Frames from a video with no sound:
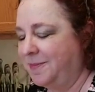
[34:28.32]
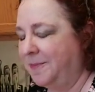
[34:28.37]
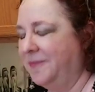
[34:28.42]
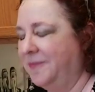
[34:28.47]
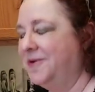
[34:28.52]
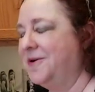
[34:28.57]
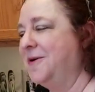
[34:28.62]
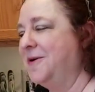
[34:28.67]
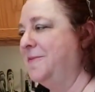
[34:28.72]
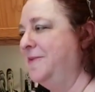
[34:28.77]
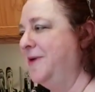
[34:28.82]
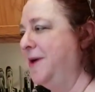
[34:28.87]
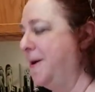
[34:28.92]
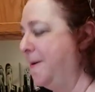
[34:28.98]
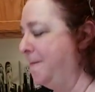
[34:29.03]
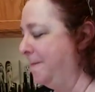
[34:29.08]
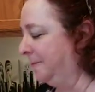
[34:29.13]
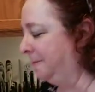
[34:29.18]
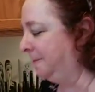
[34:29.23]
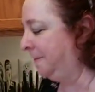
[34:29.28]
Oh
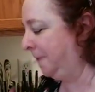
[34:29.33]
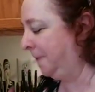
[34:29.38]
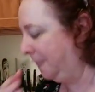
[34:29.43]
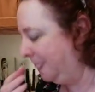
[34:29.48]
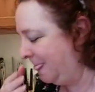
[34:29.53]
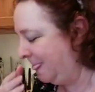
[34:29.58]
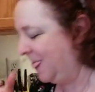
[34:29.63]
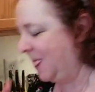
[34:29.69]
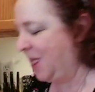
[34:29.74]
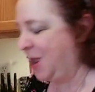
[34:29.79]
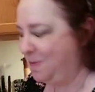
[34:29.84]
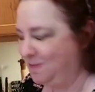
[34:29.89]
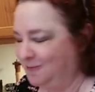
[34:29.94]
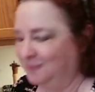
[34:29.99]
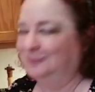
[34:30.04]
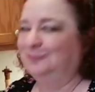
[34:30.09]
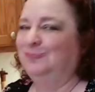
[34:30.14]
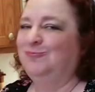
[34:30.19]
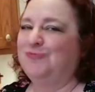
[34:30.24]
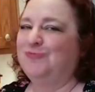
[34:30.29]
man,
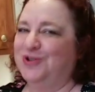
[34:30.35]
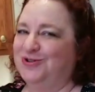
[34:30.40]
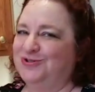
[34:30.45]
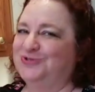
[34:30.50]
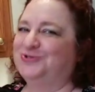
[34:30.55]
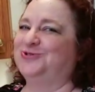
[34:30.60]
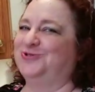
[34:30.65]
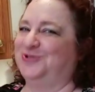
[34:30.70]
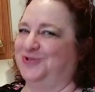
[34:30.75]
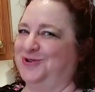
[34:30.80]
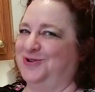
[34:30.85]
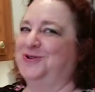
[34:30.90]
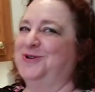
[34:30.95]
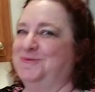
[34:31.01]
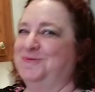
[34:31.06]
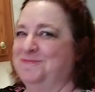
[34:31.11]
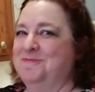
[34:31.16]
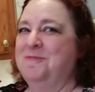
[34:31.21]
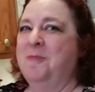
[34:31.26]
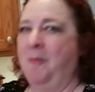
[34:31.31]
it's
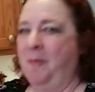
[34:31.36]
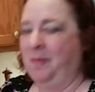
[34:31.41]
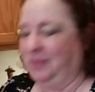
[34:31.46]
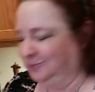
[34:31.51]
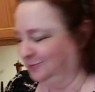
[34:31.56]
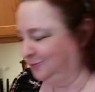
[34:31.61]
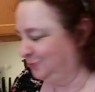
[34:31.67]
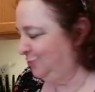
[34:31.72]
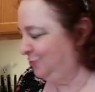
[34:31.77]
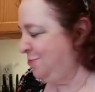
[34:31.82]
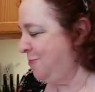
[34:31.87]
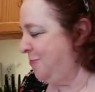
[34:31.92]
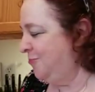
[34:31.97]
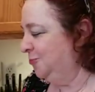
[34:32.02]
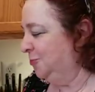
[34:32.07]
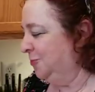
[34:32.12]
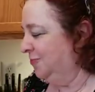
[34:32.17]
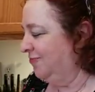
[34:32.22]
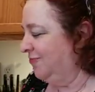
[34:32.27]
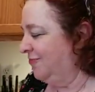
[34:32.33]
good.
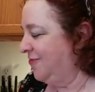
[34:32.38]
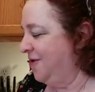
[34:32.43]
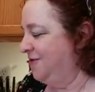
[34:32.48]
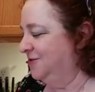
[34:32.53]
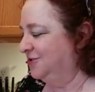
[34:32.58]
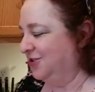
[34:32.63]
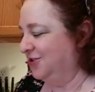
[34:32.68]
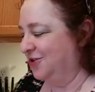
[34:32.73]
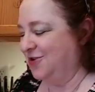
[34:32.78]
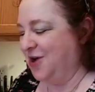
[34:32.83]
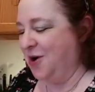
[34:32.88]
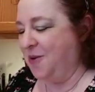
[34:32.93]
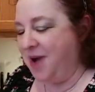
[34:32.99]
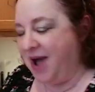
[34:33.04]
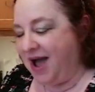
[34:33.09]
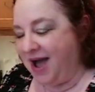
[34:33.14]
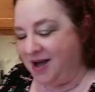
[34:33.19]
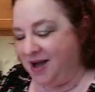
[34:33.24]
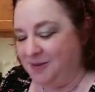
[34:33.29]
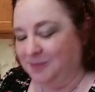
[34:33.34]
So go
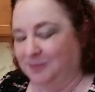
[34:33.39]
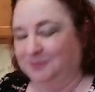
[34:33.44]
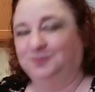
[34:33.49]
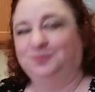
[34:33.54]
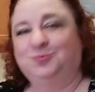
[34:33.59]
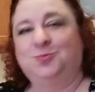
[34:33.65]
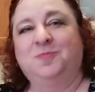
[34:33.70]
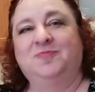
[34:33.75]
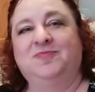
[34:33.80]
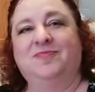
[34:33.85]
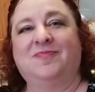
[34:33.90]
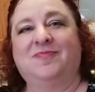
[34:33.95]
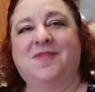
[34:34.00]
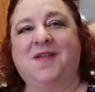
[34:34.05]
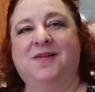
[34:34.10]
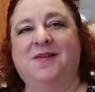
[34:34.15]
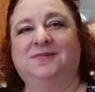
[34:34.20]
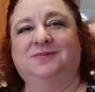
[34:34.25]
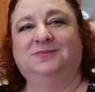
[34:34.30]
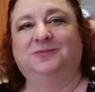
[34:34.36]
out,
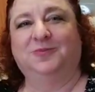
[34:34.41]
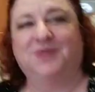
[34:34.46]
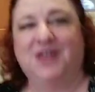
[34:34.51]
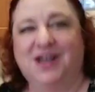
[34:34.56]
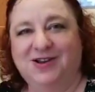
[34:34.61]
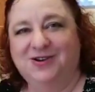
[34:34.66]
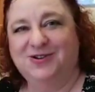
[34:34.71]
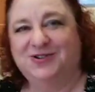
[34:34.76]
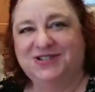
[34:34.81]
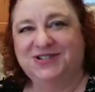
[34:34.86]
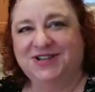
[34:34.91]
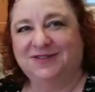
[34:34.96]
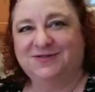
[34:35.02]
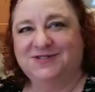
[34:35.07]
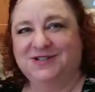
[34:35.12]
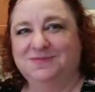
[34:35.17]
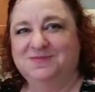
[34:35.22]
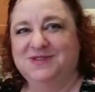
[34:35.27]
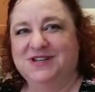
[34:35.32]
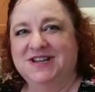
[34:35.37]
get yourself
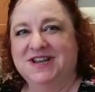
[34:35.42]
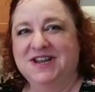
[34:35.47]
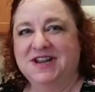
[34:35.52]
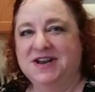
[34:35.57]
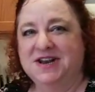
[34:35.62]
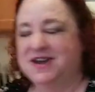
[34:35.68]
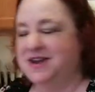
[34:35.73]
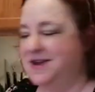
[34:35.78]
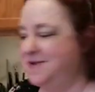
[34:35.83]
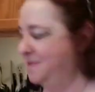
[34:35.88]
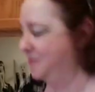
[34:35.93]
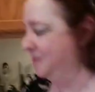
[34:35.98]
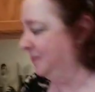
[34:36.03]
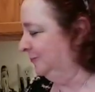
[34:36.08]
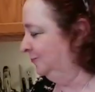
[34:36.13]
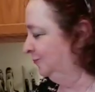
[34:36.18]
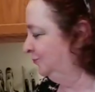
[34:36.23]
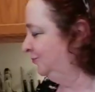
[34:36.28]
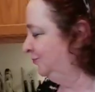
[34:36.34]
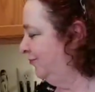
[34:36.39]
some tahini.
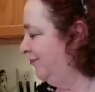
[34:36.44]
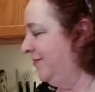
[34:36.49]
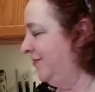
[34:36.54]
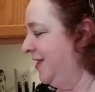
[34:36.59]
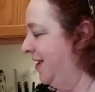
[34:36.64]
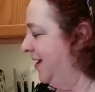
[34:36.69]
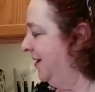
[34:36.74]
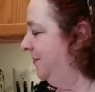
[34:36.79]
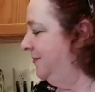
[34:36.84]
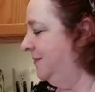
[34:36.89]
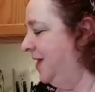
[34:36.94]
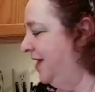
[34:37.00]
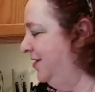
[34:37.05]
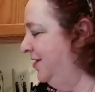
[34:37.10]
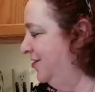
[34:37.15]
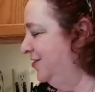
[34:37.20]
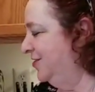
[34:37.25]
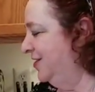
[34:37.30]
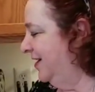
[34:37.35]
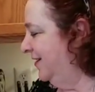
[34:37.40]
I
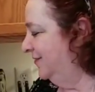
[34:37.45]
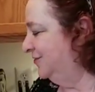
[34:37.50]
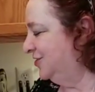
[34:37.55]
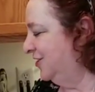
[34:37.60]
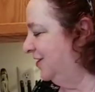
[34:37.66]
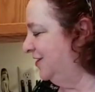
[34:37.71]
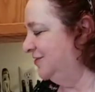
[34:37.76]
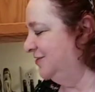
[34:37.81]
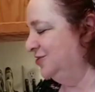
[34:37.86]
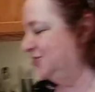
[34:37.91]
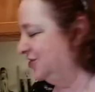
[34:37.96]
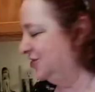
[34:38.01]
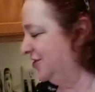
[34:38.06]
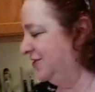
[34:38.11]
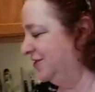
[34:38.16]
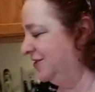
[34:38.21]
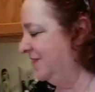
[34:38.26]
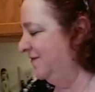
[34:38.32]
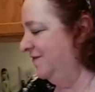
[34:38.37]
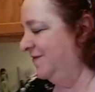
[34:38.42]
know you have salt and
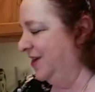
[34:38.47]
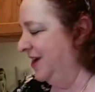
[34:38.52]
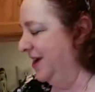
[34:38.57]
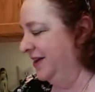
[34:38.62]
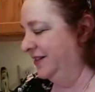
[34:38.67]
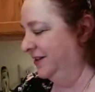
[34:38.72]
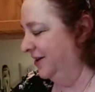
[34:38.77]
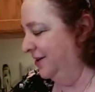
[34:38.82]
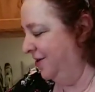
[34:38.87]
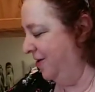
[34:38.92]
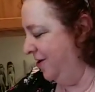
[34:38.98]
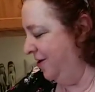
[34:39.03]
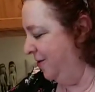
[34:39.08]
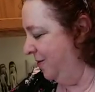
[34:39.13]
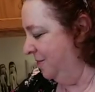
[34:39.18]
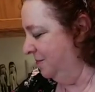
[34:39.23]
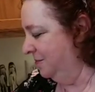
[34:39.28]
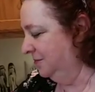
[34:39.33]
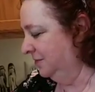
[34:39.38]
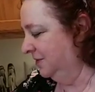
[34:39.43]
sugar and vanilla at
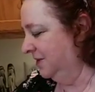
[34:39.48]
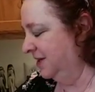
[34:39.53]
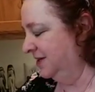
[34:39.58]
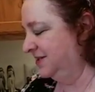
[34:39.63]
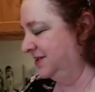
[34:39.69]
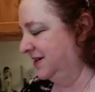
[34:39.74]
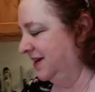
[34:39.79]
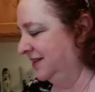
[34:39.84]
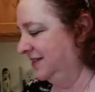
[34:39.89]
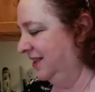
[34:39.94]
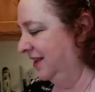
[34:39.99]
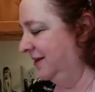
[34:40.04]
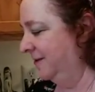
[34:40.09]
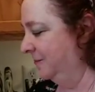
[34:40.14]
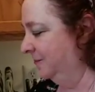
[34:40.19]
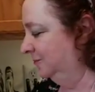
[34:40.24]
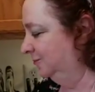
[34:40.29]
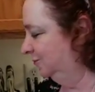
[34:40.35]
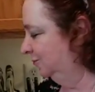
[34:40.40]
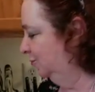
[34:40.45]
home. It's
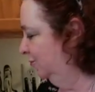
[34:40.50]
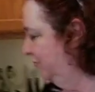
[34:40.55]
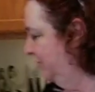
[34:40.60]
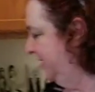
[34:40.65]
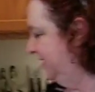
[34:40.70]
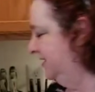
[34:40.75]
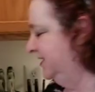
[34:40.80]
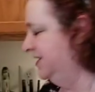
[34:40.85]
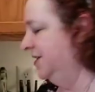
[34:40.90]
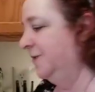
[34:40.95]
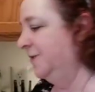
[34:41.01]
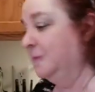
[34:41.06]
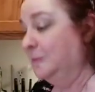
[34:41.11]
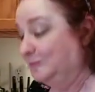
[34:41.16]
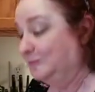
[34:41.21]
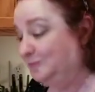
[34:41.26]
nothing big deal.